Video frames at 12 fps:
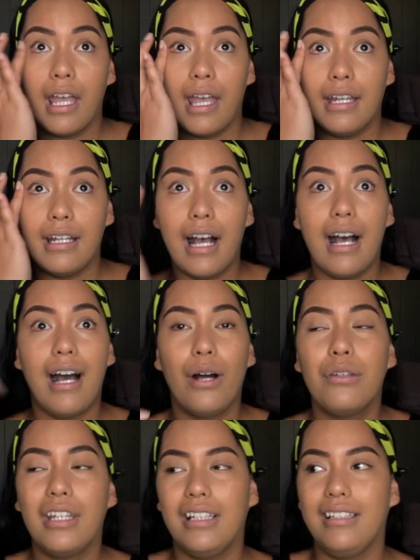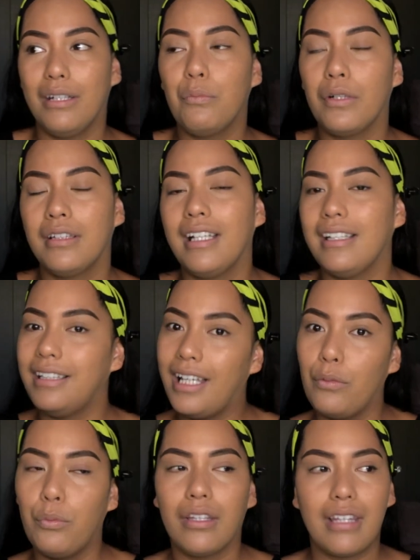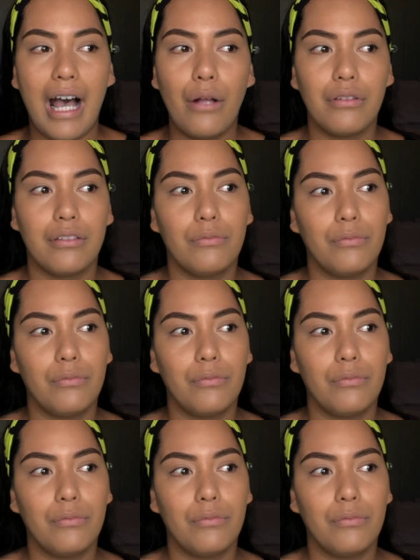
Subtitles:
and how they did what they did without